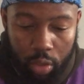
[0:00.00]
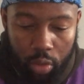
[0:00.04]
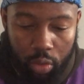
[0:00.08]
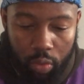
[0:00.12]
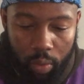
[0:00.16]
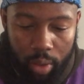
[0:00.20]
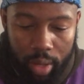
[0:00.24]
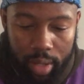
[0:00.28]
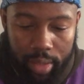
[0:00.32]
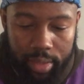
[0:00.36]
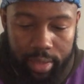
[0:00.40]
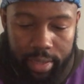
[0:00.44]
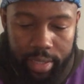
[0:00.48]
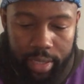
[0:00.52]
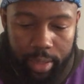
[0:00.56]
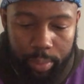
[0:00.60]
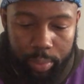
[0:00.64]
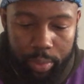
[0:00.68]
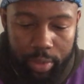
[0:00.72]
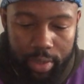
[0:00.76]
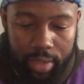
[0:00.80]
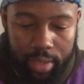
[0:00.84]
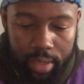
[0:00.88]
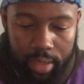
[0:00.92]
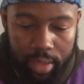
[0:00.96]
great
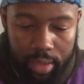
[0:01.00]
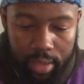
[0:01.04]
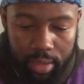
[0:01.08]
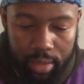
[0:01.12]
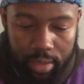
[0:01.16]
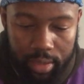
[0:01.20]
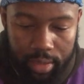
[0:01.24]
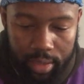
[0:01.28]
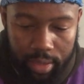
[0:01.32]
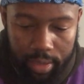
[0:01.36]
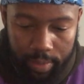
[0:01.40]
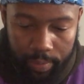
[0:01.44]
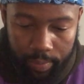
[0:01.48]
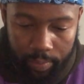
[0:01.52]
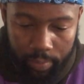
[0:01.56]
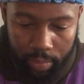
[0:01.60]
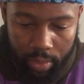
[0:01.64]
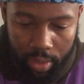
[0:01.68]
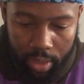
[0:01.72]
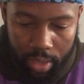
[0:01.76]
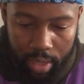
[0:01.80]
tempest in the sea,